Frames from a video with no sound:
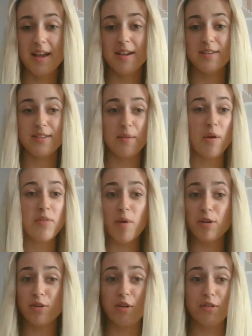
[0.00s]
some of them
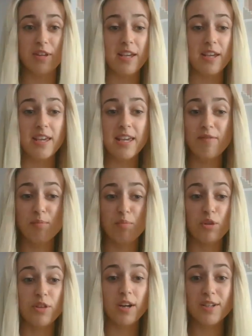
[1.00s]
are not even
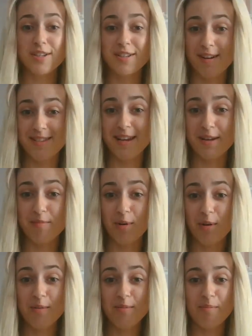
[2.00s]
productionized
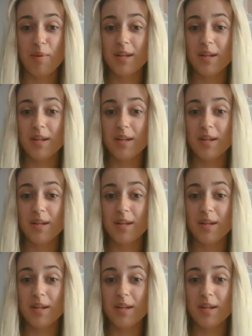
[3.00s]
anymore,